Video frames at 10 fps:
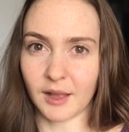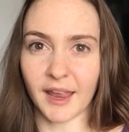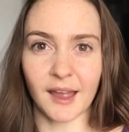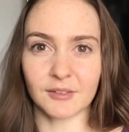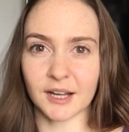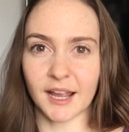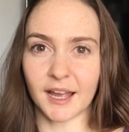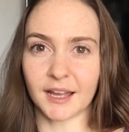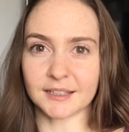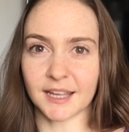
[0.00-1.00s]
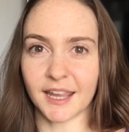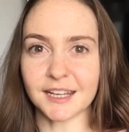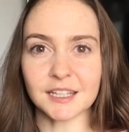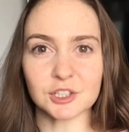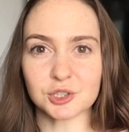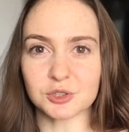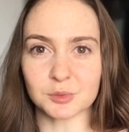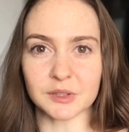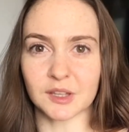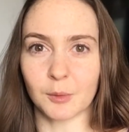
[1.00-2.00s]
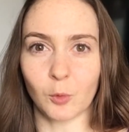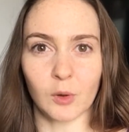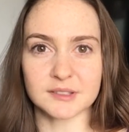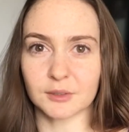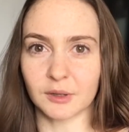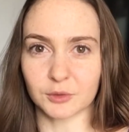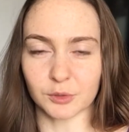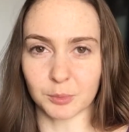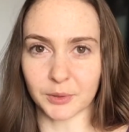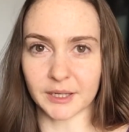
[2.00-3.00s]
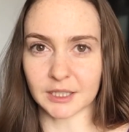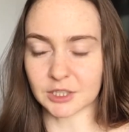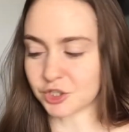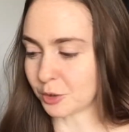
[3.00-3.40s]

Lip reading: I haven't had any issues with them whatsoever with breakage,